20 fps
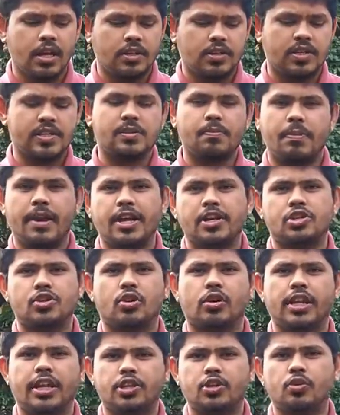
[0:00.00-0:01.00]
Just make
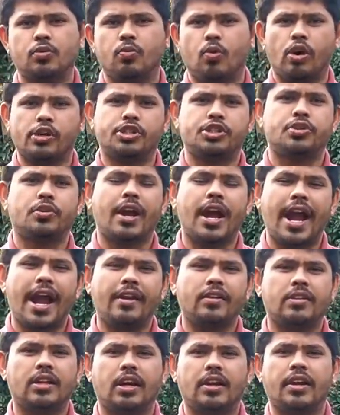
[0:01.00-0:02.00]
sure that you wash your
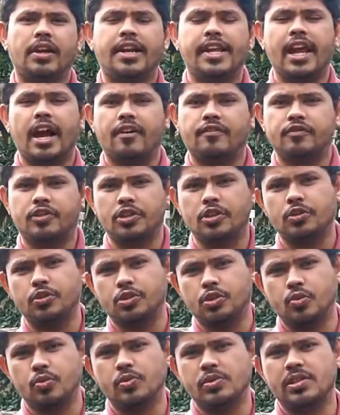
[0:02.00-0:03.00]
hand thoroughly after you
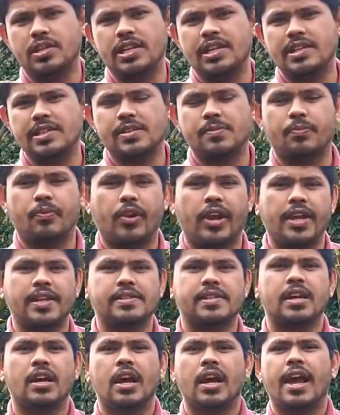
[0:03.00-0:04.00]
use these
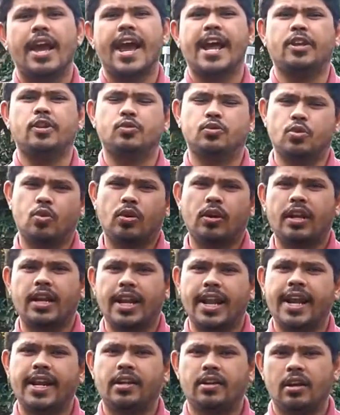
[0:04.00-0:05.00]
sprays, and you don't
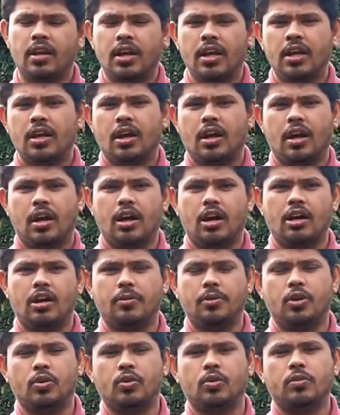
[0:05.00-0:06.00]
let
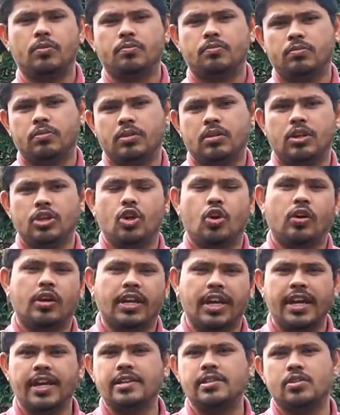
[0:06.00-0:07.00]
your
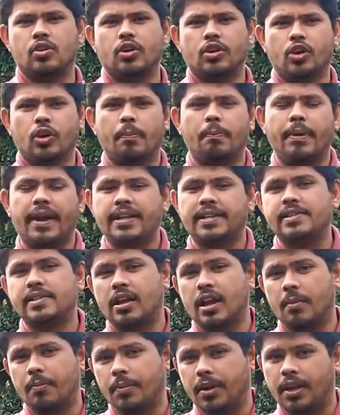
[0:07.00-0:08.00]
kids or your pets
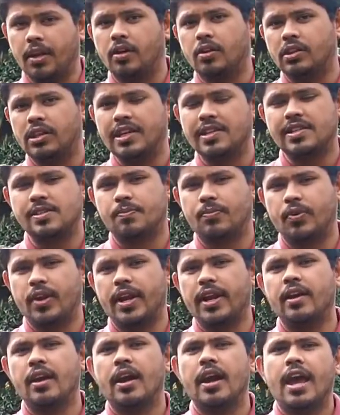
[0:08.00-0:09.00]
come near these
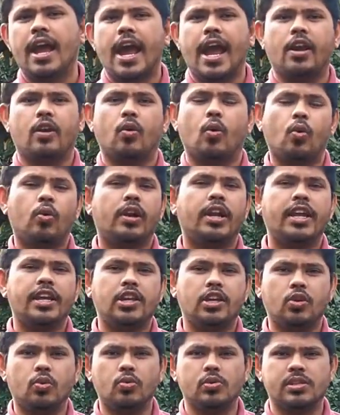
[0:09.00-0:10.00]
spray, and only
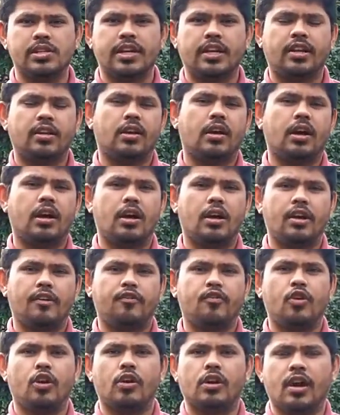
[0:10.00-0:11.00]
use it
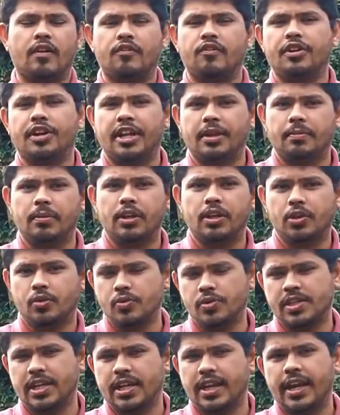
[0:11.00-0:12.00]
if you're comfortable
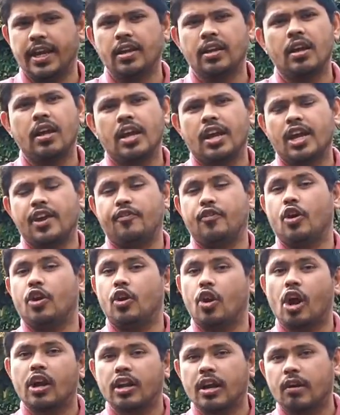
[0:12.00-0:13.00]
using it. If you're
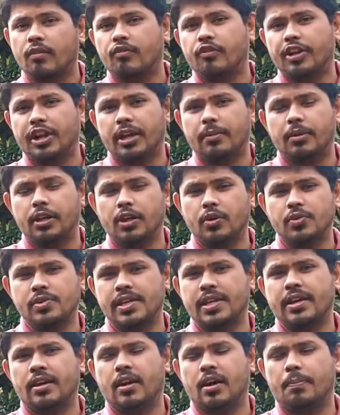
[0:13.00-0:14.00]
not comfortable
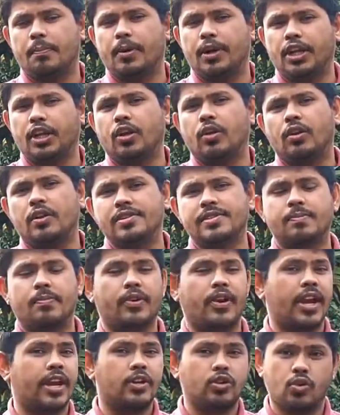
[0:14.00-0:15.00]
using a particular
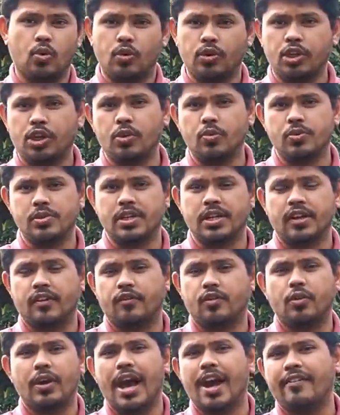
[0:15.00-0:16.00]
spray, don't use it
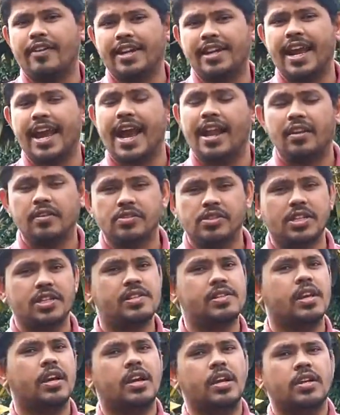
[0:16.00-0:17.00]
if you have any
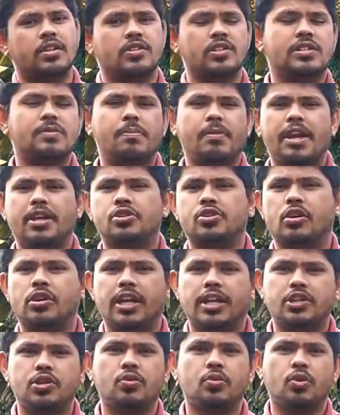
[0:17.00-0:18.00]
allergies. Just make sure
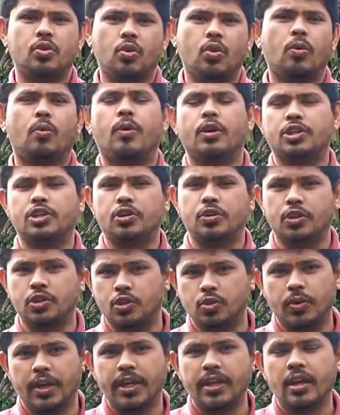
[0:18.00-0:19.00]
that you know what you're
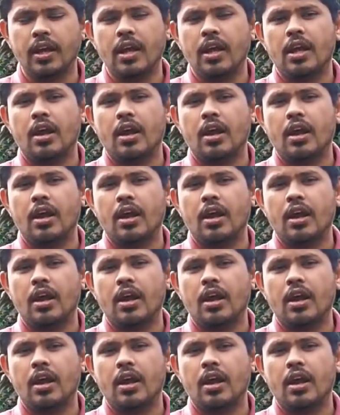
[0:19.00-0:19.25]
doing.